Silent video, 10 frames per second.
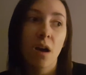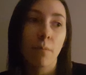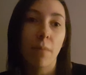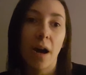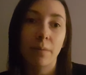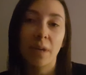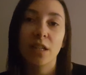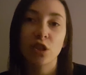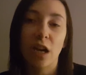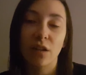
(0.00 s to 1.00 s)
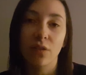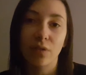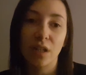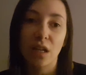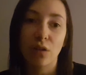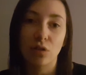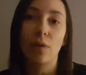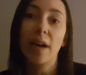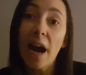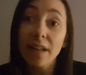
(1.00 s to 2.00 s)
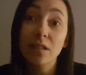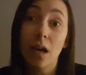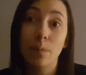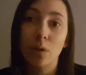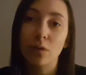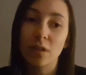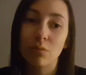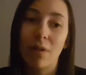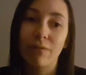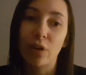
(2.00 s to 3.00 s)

my main channel video so I had to upload this one